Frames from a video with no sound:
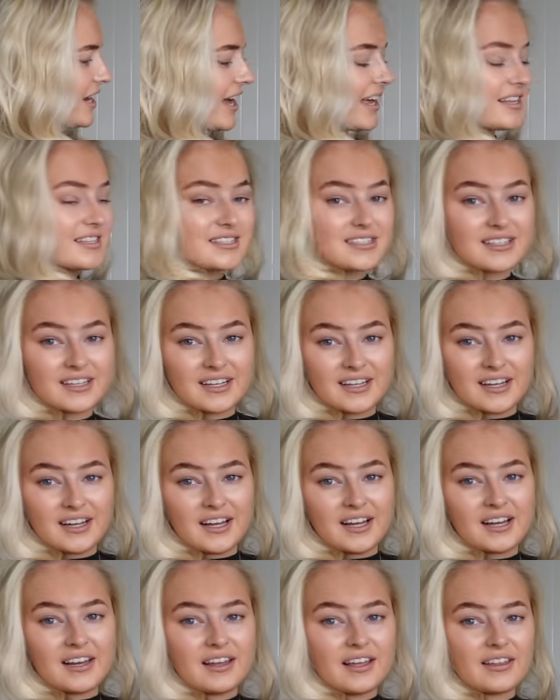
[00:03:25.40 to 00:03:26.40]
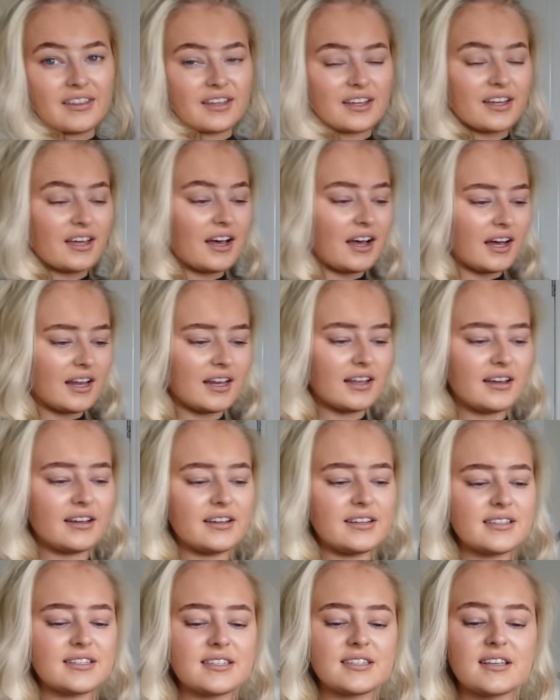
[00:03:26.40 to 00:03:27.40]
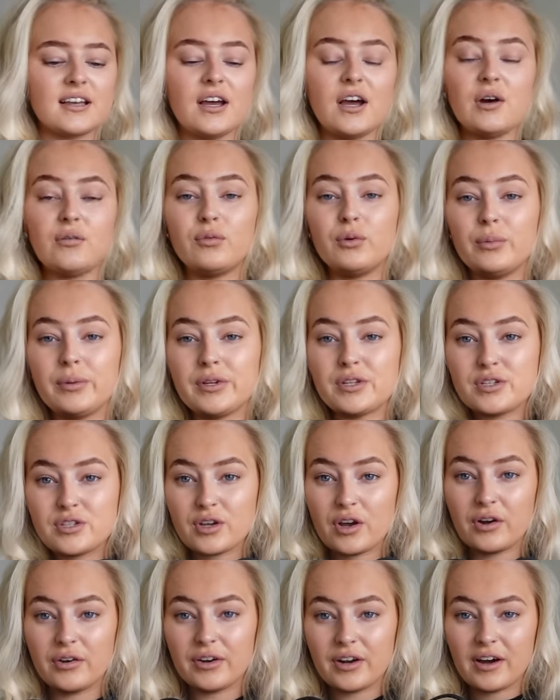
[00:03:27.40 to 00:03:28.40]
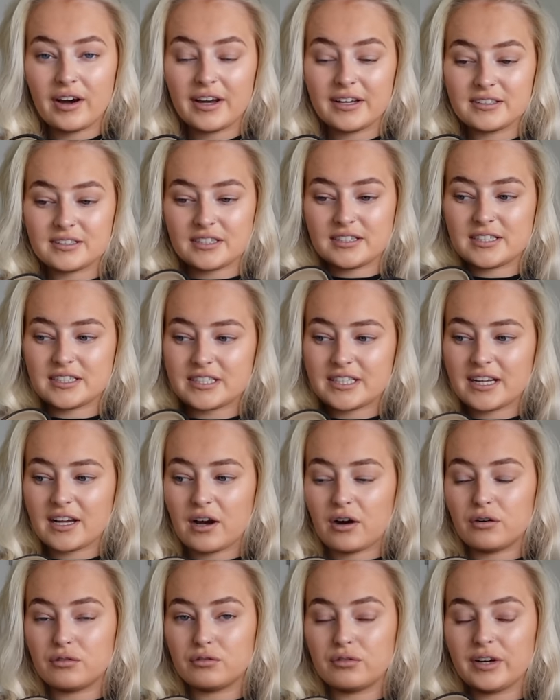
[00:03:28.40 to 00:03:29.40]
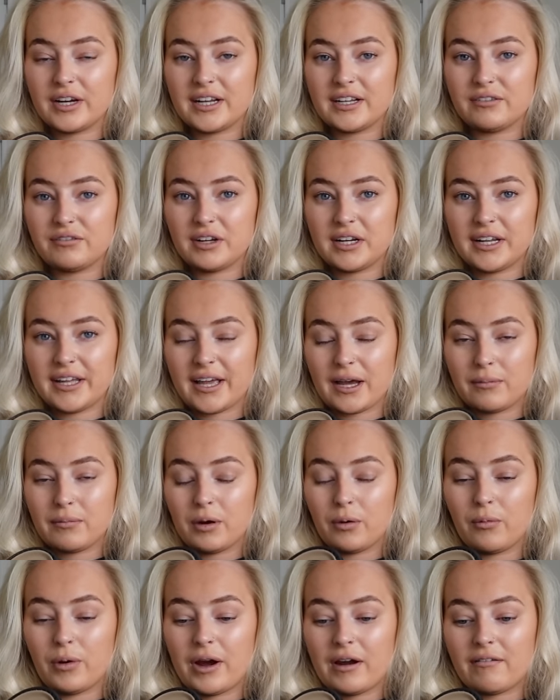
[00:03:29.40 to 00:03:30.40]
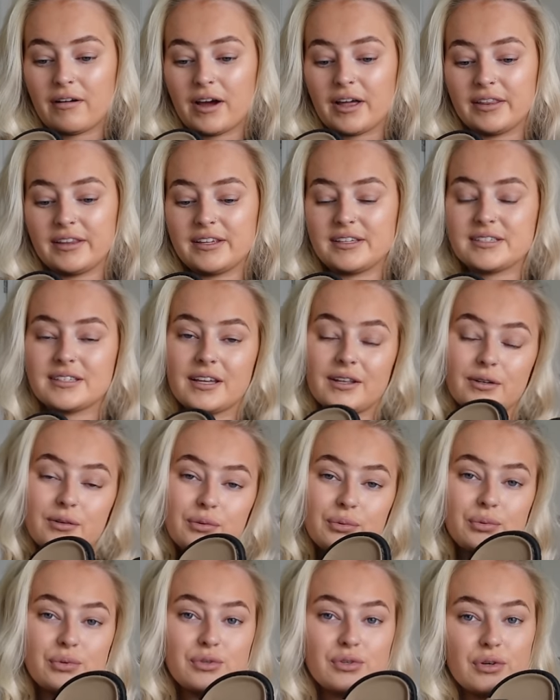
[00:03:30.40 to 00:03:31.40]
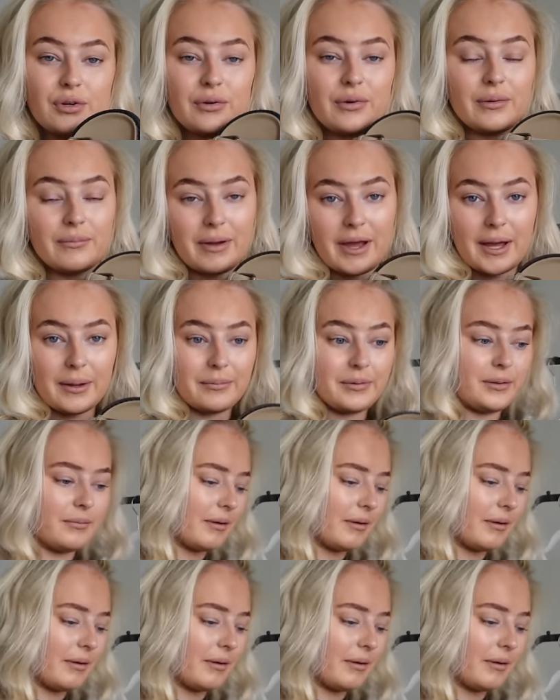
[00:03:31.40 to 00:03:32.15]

yes, like the colors will be so nice. I just think I'll really really get my wear out of these sandals, so I'm happy